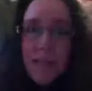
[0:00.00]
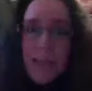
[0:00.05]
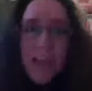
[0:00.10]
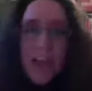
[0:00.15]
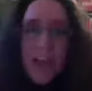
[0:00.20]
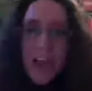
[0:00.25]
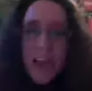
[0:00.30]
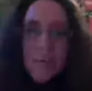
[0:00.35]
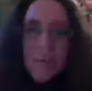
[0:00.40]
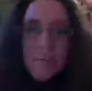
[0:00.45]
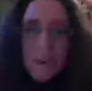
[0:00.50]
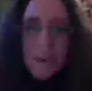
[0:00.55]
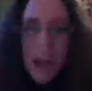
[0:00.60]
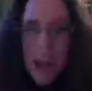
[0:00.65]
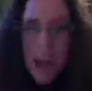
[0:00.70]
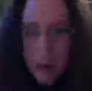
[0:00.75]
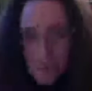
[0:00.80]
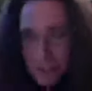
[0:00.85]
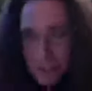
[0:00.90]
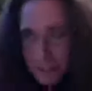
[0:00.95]
And when
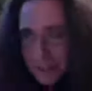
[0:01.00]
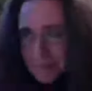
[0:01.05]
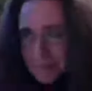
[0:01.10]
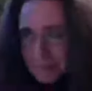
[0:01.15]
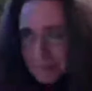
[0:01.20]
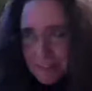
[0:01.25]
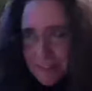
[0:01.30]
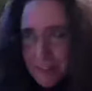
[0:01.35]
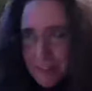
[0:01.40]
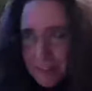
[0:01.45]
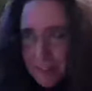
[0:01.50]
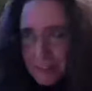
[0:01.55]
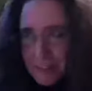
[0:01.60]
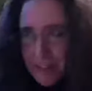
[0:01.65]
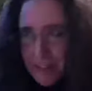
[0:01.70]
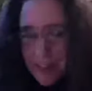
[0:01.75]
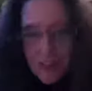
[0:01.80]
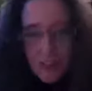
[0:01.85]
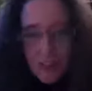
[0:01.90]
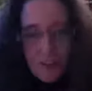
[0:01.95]
I was 7,
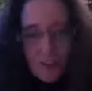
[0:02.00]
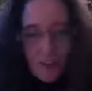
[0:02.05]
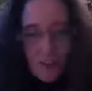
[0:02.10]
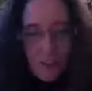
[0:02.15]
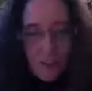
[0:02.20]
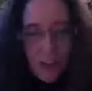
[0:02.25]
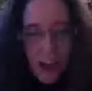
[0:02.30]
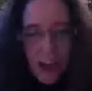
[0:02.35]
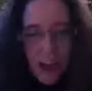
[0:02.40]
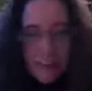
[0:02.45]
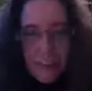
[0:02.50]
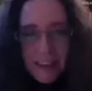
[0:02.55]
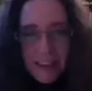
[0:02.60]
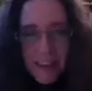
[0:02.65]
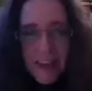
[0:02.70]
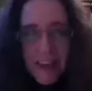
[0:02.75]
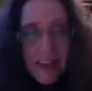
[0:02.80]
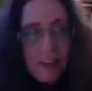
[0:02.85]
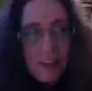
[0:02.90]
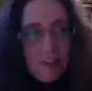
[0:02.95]
8 years old, I think I
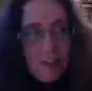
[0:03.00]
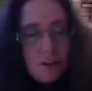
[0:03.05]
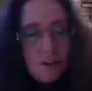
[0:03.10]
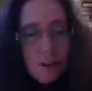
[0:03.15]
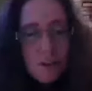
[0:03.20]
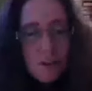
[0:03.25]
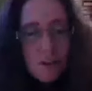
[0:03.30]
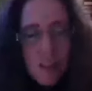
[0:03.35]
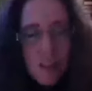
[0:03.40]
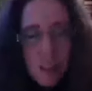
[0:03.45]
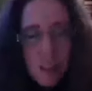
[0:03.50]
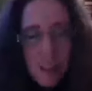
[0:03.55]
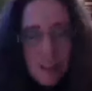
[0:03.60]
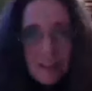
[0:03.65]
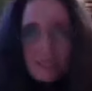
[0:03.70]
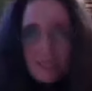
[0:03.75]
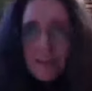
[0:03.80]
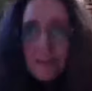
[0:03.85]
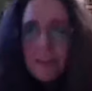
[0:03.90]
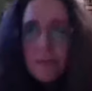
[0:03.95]
had 2 or 3 of
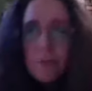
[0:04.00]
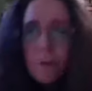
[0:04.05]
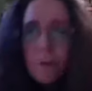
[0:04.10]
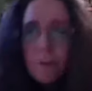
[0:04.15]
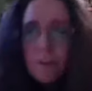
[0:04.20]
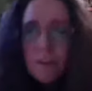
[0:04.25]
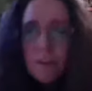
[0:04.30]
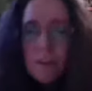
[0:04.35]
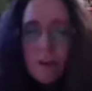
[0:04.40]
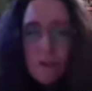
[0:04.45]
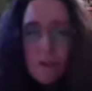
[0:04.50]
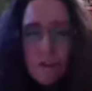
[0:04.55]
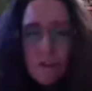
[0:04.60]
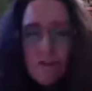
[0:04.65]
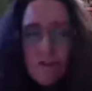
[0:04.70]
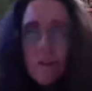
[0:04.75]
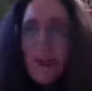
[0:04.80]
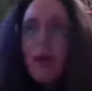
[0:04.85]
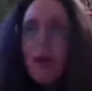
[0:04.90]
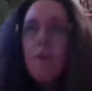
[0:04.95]
these. I think one was a lotus
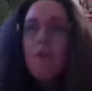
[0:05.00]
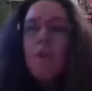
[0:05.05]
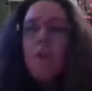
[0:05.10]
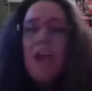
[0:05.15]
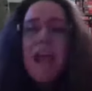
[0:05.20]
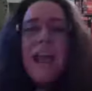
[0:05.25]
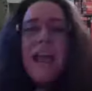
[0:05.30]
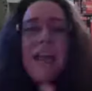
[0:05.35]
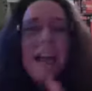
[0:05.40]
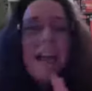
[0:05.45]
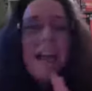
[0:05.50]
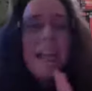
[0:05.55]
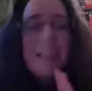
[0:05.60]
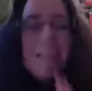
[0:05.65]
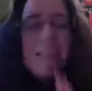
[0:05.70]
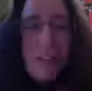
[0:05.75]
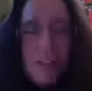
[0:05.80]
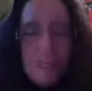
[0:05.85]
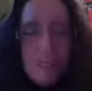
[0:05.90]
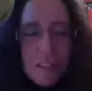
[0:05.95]
flower. And I
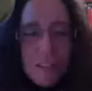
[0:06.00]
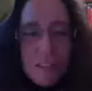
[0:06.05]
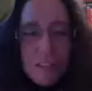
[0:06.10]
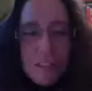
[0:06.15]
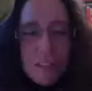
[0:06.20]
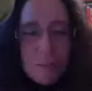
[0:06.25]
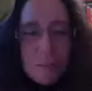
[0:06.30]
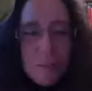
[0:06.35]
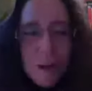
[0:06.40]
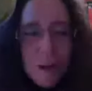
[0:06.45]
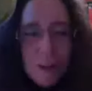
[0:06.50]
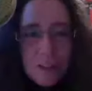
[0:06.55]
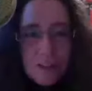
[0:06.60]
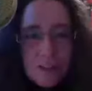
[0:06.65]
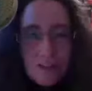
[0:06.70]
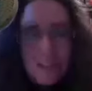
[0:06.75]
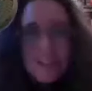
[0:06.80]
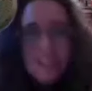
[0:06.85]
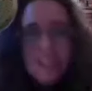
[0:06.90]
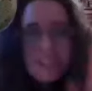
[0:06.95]
loved these
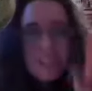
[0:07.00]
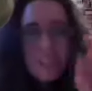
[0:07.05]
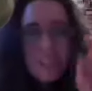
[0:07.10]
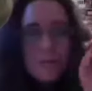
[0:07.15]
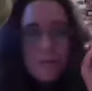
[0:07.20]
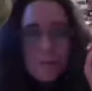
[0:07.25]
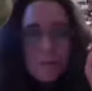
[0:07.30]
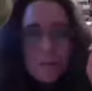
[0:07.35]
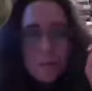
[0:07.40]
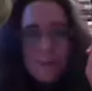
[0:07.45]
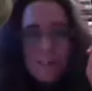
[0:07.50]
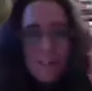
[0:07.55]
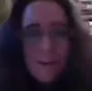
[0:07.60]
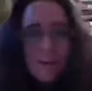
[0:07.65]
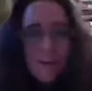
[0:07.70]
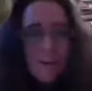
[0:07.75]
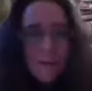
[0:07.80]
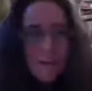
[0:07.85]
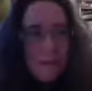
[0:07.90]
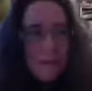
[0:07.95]
puzzles. This is what
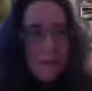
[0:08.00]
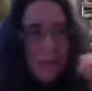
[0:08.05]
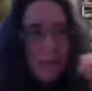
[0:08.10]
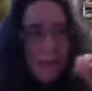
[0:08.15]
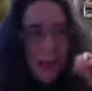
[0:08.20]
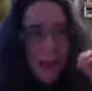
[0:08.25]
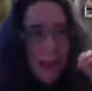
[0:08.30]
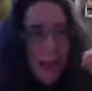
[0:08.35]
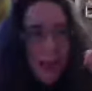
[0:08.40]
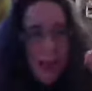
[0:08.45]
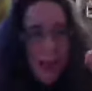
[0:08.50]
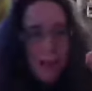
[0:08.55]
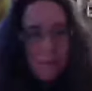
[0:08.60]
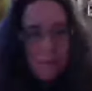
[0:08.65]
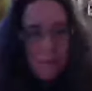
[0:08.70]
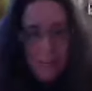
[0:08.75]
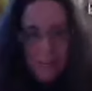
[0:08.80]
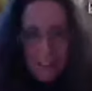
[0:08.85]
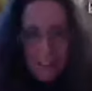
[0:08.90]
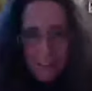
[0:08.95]
started me on
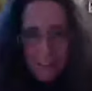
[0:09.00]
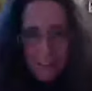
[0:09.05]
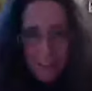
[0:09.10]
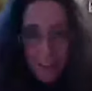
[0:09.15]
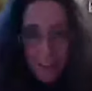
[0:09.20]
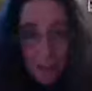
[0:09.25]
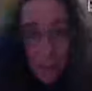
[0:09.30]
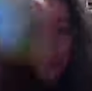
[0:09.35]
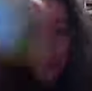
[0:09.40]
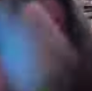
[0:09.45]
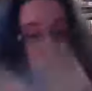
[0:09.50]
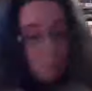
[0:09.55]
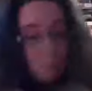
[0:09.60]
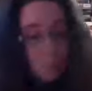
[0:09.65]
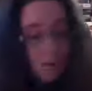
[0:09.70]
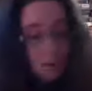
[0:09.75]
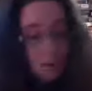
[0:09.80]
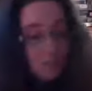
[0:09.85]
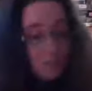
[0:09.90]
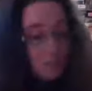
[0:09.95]
my lifelong of
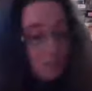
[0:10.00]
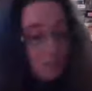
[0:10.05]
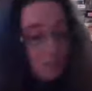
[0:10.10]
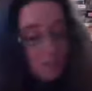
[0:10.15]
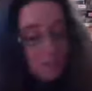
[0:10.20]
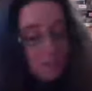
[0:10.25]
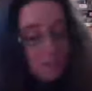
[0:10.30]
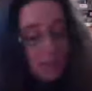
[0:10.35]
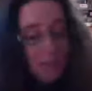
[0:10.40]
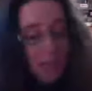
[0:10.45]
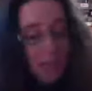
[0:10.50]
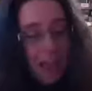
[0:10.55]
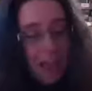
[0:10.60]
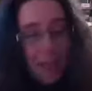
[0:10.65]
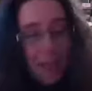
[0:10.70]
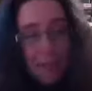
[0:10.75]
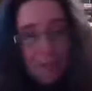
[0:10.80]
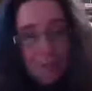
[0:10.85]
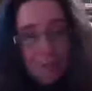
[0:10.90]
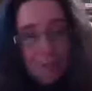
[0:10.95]
puzzles.
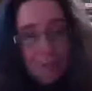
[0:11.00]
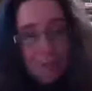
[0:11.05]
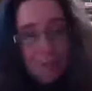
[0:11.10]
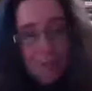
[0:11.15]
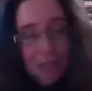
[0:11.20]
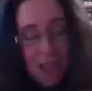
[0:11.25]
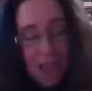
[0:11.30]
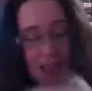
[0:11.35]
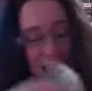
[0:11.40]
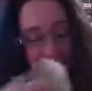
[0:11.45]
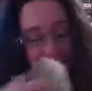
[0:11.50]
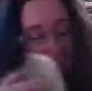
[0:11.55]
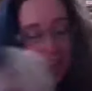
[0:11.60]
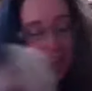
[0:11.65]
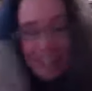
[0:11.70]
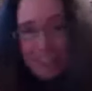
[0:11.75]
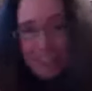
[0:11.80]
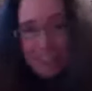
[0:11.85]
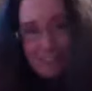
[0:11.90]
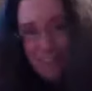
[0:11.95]
And I
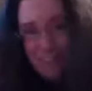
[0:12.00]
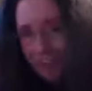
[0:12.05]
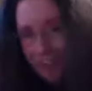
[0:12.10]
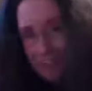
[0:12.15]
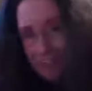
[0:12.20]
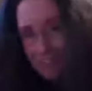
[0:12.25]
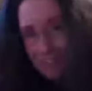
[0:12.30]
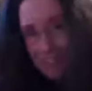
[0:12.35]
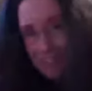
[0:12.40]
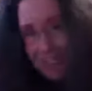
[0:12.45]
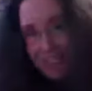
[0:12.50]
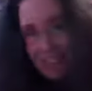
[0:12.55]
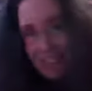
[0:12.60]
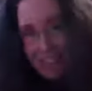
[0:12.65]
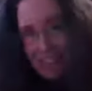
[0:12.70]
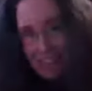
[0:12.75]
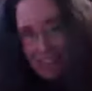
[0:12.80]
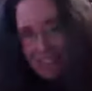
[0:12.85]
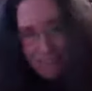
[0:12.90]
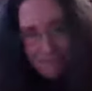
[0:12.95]
didn't have any.
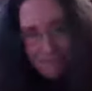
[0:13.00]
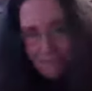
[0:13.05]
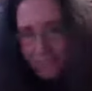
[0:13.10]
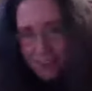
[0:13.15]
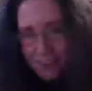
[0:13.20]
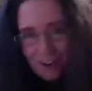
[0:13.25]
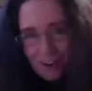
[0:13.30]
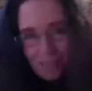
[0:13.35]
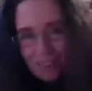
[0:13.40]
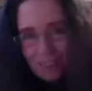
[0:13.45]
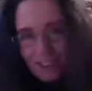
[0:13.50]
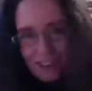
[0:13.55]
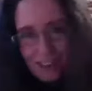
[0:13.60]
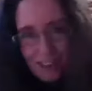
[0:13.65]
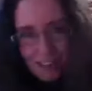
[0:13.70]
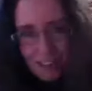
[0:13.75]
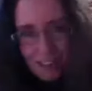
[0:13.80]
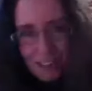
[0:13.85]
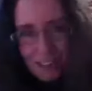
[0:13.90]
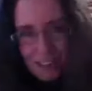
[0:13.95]
They got
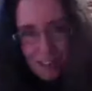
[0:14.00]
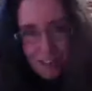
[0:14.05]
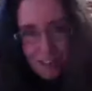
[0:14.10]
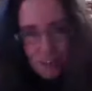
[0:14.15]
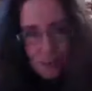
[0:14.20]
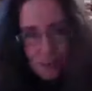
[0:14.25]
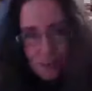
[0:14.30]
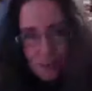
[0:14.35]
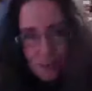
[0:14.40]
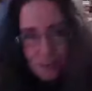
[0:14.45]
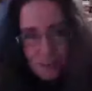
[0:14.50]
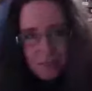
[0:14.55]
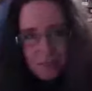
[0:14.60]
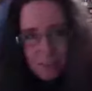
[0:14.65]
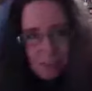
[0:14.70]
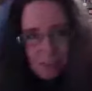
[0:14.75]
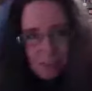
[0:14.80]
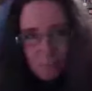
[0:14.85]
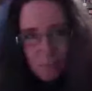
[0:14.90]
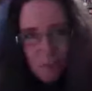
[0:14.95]
lost in the great
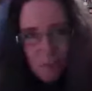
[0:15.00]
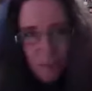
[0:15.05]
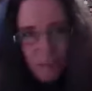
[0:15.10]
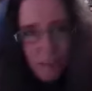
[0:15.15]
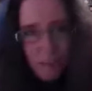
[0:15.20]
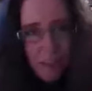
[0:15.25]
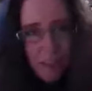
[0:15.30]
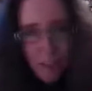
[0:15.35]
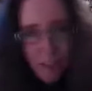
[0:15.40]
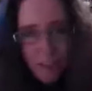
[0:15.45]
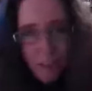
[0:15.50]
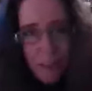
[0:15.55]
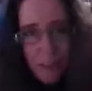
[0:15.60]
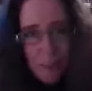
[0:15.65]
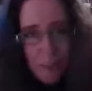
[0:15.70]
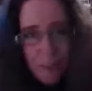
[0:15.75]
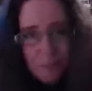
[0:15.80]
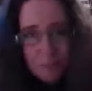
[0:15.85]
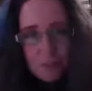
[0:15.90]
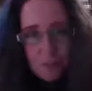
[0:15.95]
whatever the hell
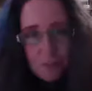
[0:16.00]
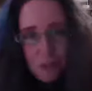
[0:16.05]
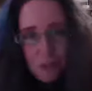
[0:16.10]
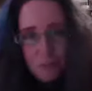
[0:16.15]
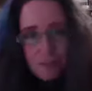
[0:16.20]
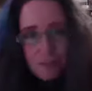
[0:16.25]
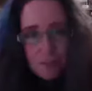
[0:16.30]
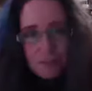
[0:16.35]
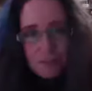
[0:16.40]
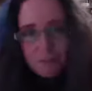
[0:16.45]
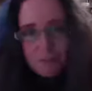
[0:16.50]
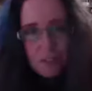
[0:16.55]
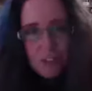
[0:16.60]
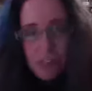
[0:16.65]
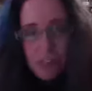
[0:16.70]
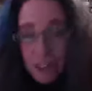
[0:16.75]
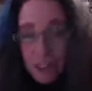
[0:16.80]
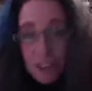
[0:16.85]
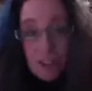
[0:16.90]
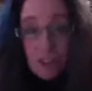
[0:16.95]
happens to all the
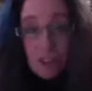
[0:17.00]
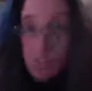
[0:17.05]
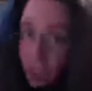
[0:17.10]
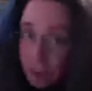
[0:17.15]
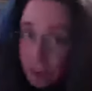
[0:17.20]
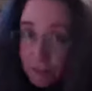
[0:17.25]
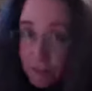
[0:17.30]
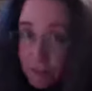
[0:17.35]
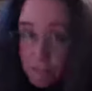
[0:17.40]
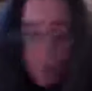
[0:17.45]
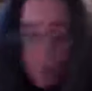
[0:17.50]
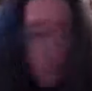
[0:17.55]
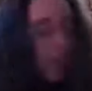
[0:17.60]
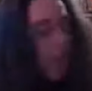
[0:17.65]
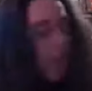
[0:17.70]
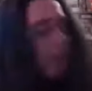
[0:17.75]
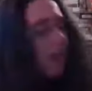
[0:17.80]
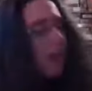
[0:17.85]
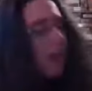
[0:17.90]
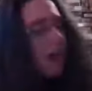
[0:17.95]
shit in your life.
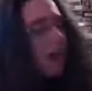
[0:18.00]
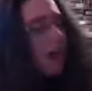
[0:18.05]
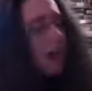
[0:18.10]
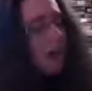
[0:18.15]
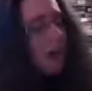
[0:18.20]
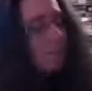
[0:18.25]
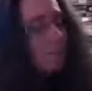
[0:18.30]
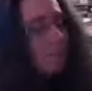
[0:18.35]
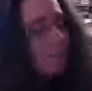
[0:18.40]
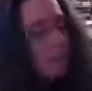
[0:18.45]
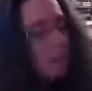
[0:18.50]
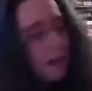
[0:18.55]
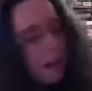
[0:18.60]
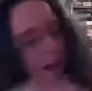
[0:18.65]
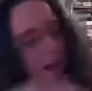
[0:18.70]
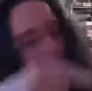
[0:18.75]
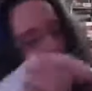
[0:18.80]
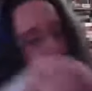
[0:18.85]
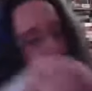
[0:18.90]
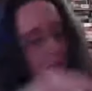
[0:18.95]
And I had
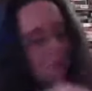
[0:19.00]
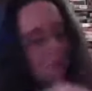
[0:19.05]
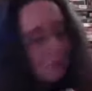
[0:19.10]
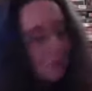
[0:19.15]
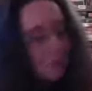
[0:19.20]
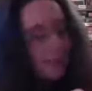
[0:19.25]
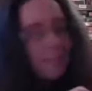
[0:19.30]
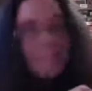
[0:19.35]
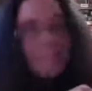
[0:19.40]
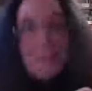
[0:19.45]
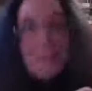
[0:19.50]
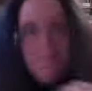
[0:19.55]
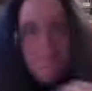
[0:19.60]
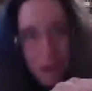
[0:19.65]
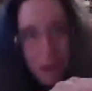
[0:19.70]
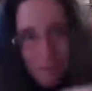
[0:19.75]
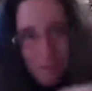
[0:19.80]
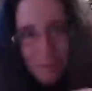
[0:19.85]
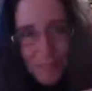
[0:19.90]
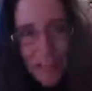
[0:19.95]
bought this one on eBay.